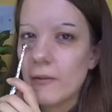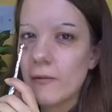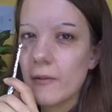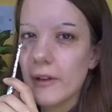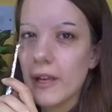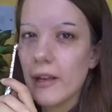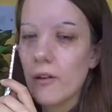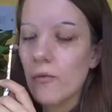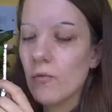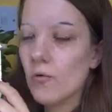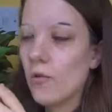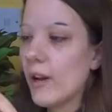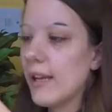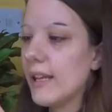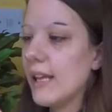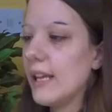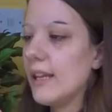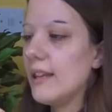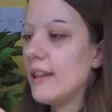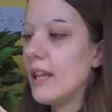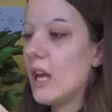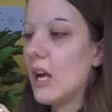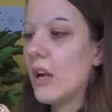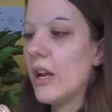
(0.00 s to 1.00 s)
freaking right
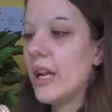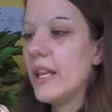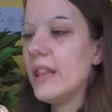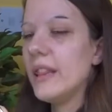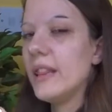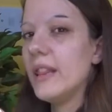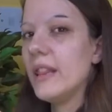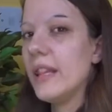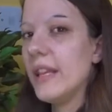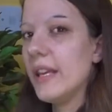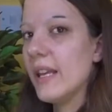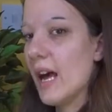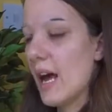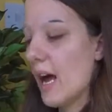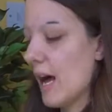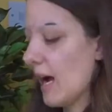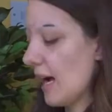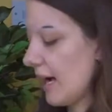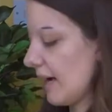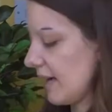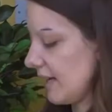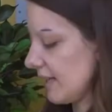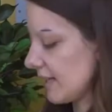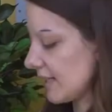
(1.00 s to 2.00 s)
in there in the
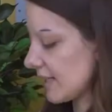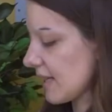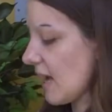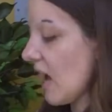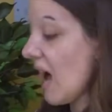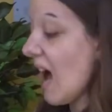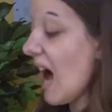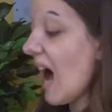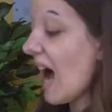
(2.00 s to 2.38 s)
eyes.